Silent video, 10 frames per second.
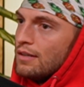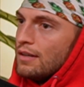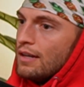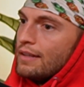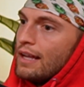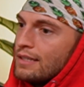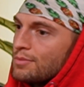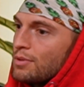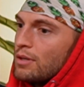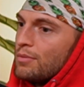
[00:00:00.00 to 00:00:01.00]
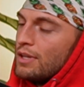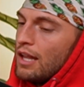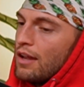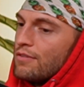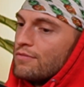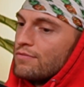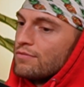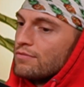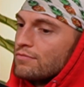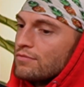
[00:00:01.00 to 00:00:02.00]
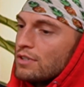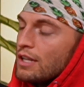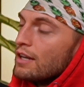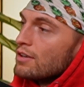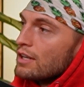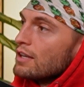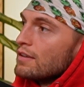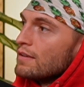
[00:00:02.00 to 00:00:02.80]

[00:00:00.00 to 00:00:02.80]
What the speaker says: And that's bringing me a lot of clarity.